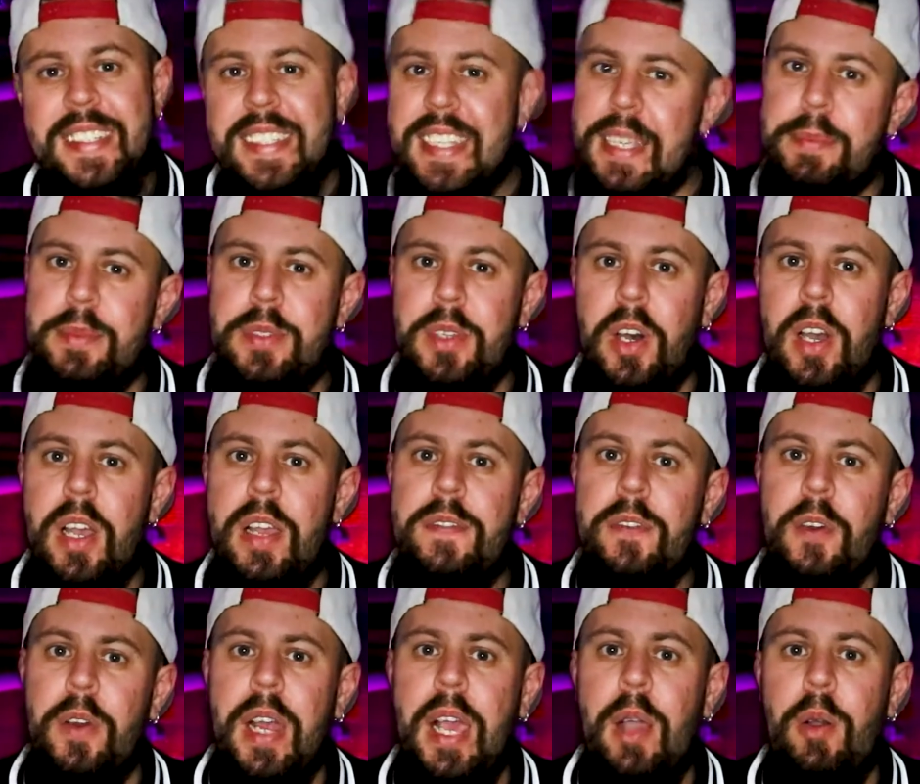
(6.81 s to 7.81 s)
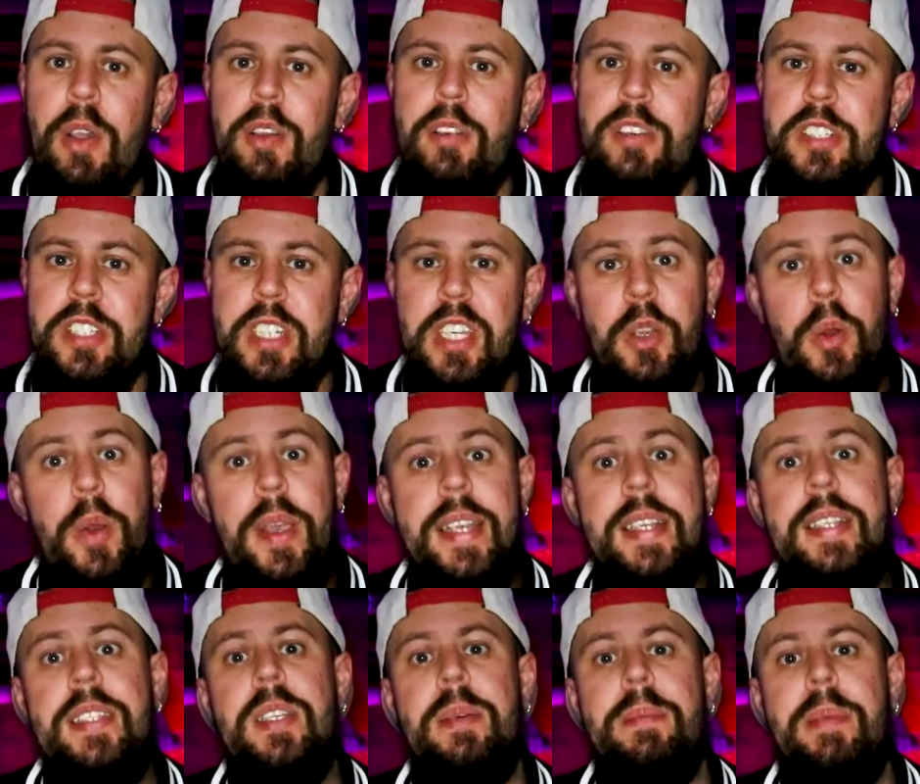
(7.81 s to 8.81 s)
deep dive on how I originally got
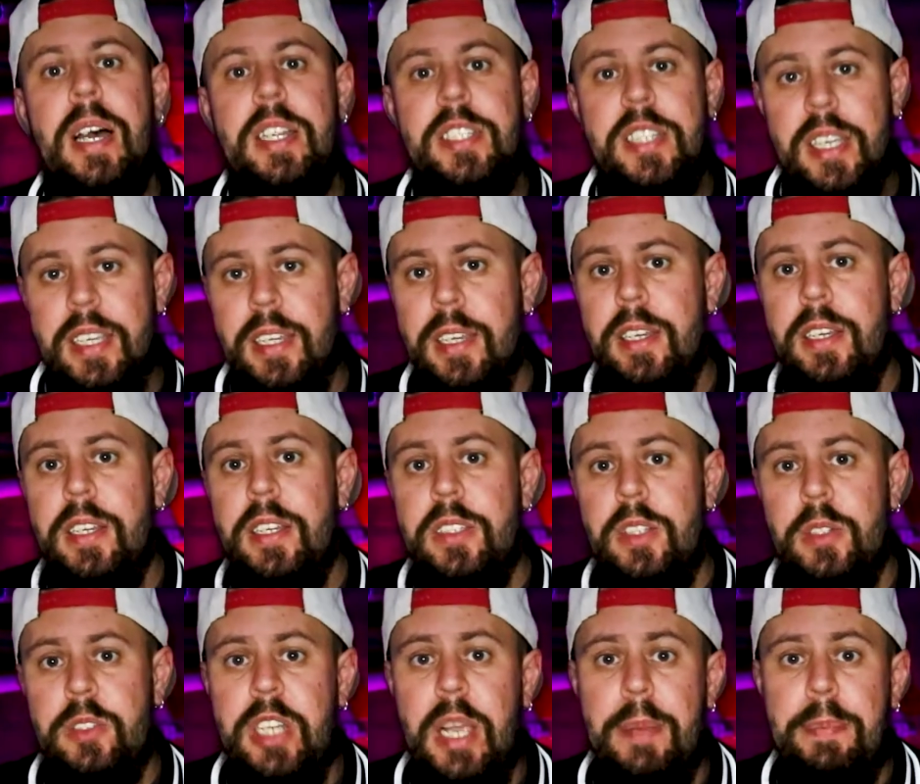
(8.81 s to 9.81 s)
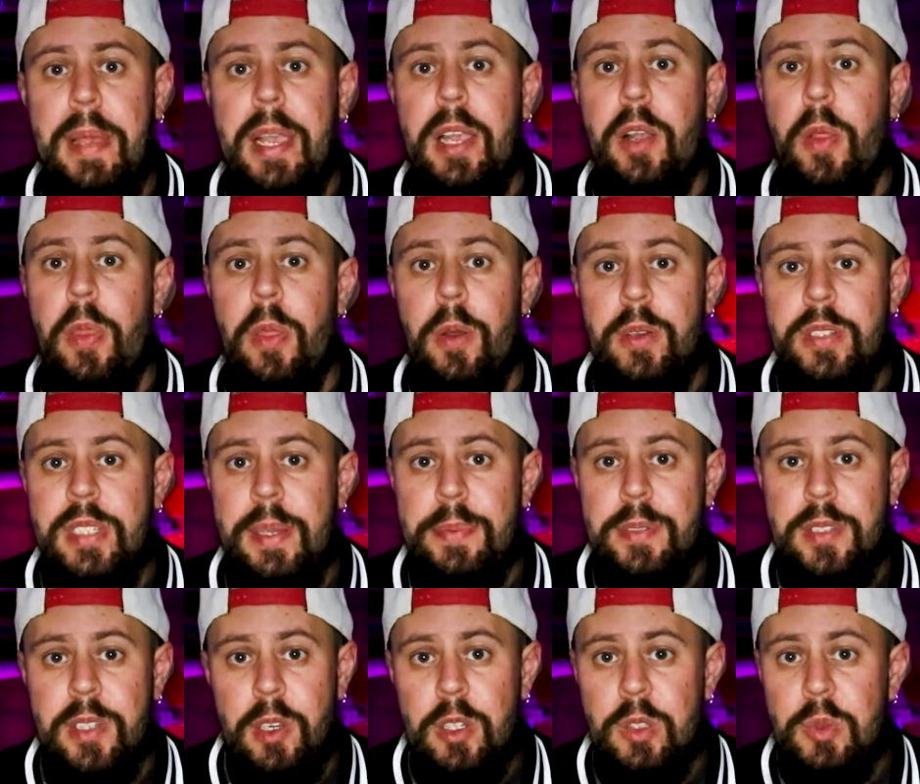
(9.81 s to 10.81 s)
into magic, so check back on those
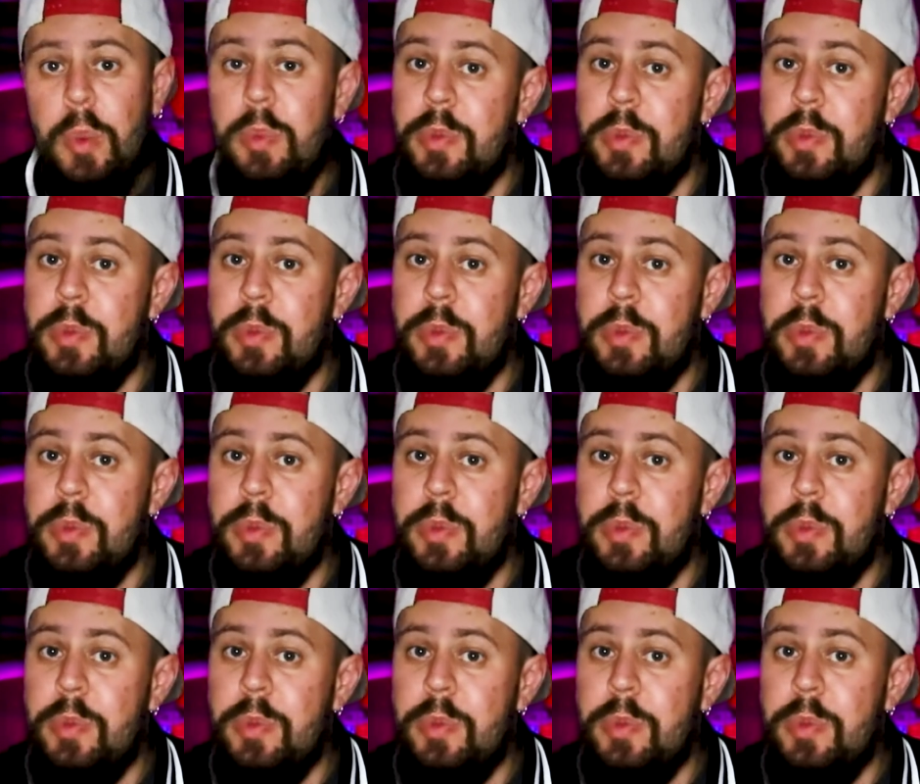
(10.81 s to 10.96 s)
episodes.